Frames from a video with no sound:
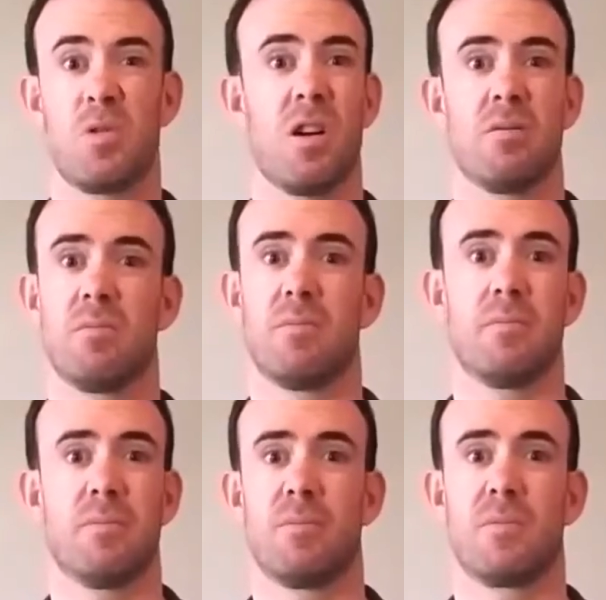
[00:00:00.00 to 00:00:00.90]
people
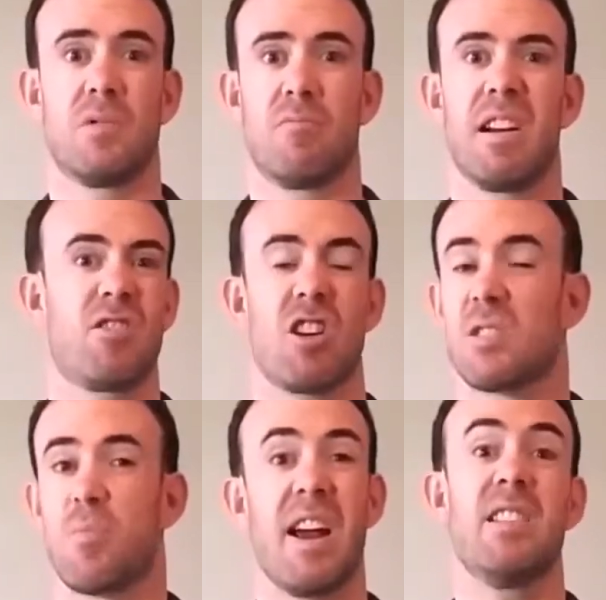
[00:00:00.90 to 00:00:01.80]
don't really
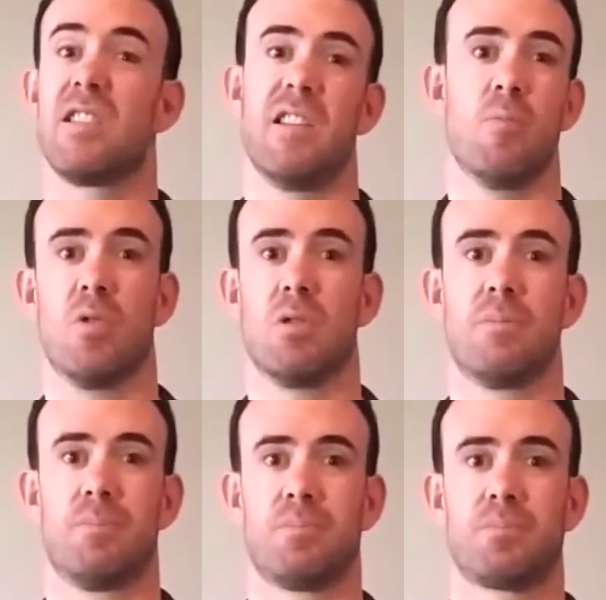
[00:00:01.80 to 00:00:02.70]
trust brands
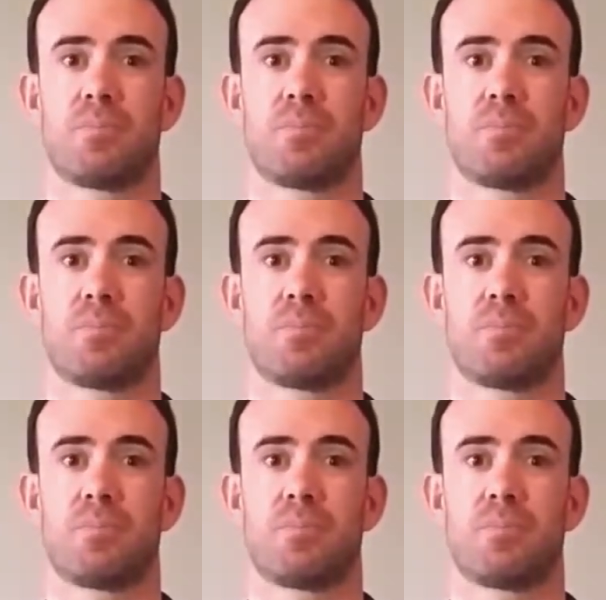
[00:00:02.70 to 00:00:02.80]
anymore.